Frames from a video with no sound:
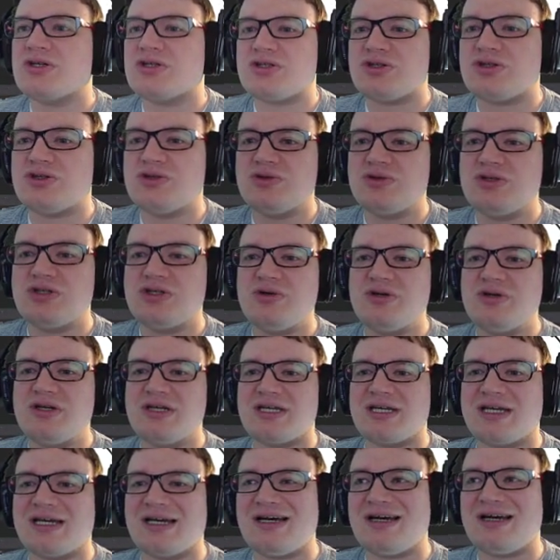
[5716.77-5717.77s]
To
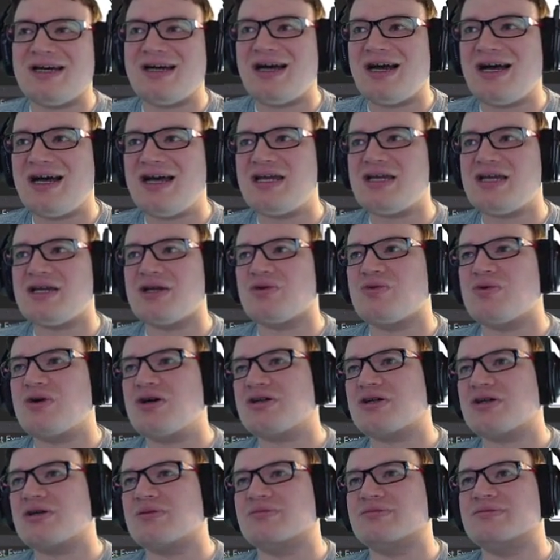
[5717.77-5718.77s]
Yui, hi,
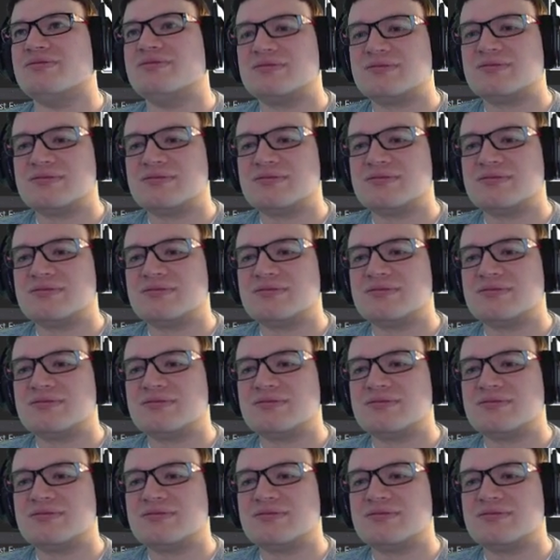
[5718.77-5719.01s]
welcome.